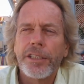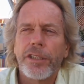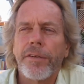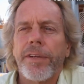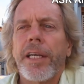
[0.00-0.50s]

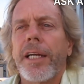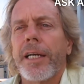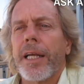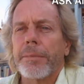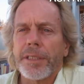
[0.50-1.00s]
So if you get
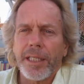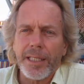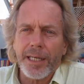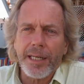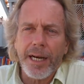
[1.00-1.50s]
on
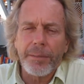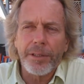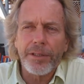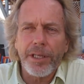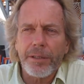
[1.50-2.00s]
Amazon.com
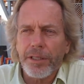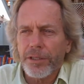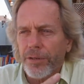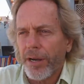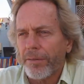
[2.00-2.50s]
and look at the
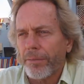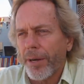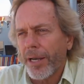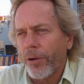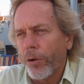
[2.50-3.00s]

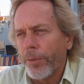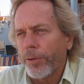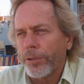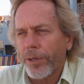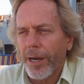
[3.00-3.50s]
my
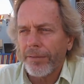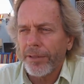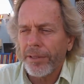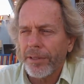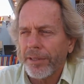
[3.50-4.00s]
Hobo
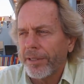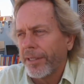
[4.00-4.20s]
Traveler,